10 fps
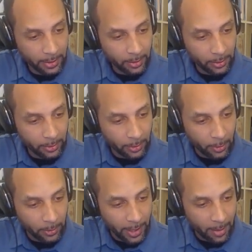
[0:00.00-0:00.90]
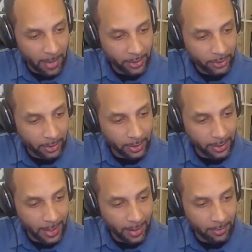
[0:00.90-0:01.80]
So yeah, I'm actually looking
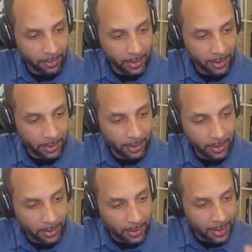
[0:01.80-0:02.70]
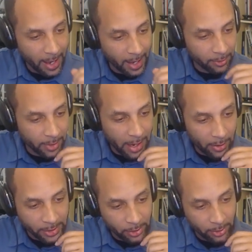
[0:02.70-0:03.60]
at the inactive now,
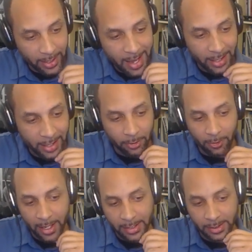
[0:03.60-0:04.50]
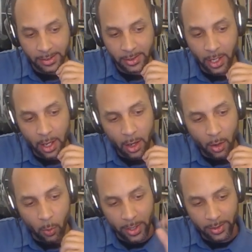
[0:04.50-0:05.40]
and so the inactive devices.
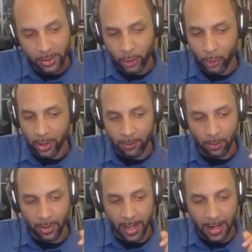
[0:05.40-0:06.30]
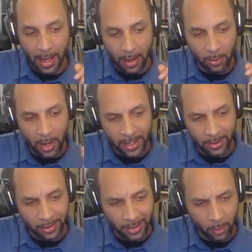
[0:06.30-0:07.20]
What is the trigger for that? How do I
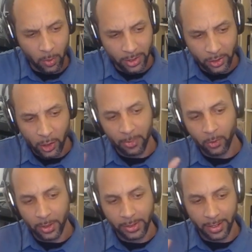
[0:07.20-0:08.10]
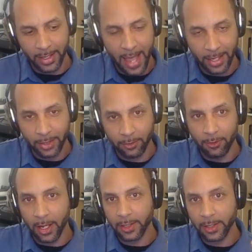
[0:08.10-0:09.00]
like? What determines what's an inactive
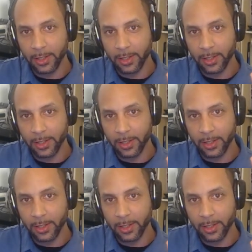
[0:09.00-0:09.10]
device?